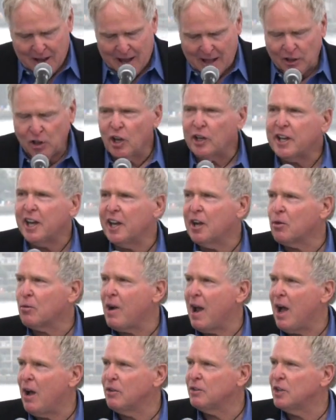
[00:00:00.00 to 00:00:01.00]
And looking
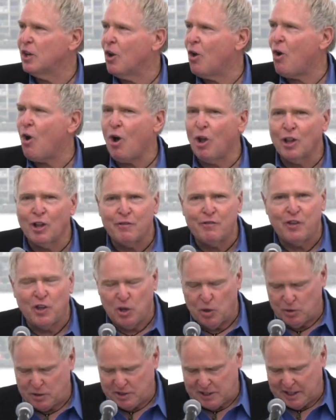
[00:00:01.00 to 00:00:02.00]
around at all of
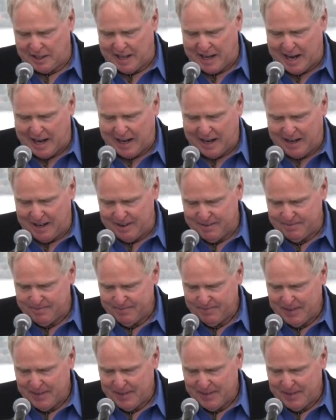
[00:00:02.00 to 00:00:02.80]
you today,